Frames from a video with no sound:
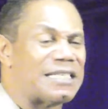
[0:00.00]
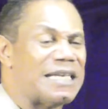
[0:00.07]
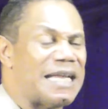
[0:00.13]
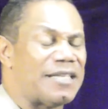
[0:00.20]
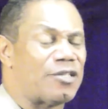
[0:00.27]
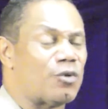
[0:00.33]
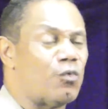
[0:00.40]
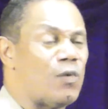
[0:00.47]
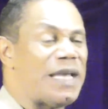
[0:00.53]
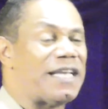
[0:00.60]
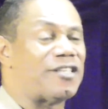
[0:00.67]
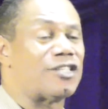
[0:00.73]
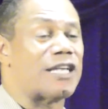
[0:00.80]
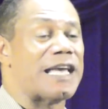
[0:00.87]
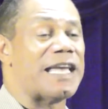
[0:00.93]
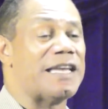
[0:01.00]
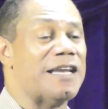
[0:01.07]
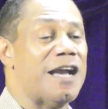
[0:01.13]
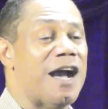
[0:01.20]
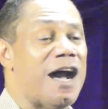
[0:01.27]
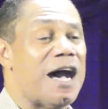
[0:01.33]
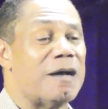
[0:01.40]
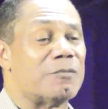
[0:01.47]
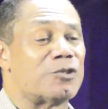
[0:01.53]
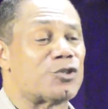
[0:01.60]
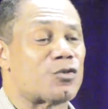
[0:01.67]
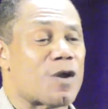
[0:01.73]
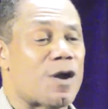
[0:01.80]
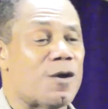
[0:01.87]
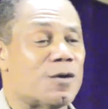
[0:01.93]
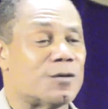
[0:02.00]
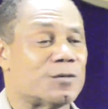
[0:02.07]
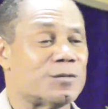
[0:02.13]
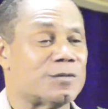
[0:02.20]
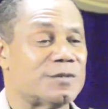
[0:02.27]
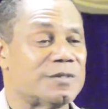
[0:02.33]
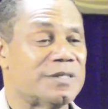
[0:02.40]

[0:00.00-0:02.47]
let the weak say, I'm strong.